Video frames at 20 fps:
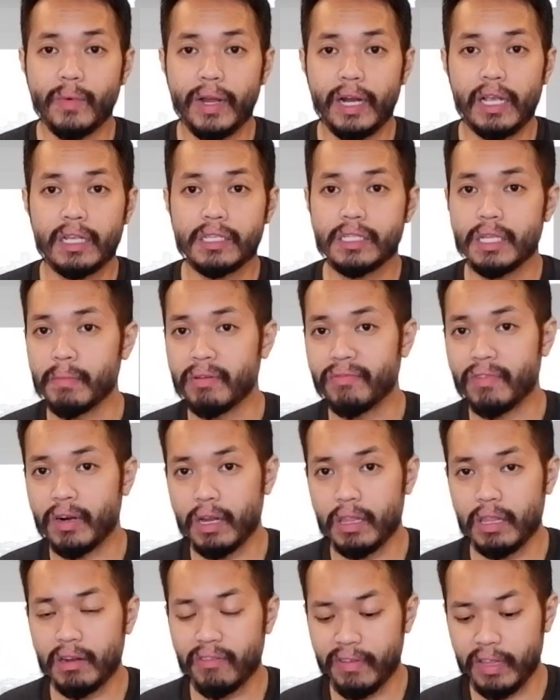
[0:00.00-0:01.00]
whereas some of
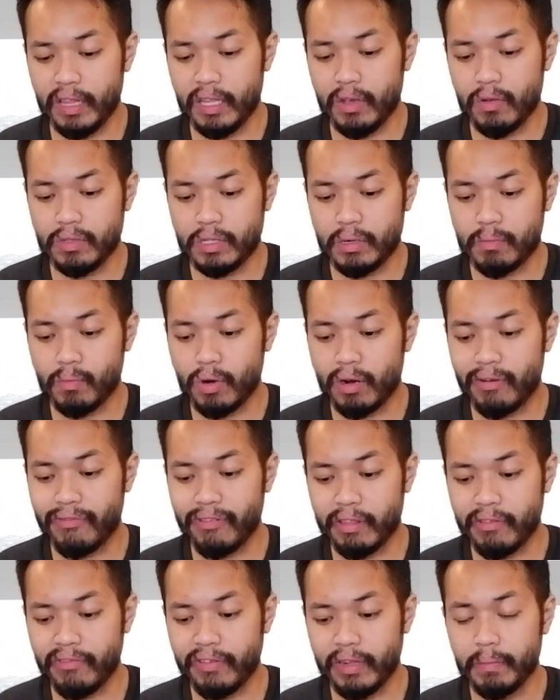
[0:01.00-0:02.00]
our other videos are more
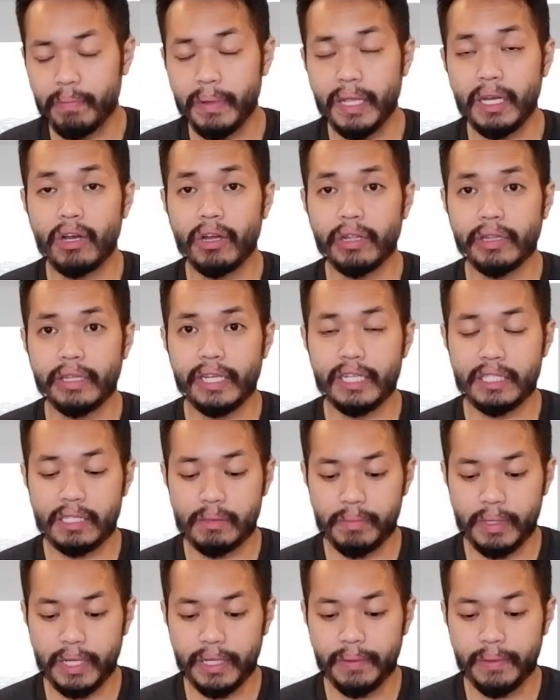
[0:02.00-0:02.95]
for the Filipino audience.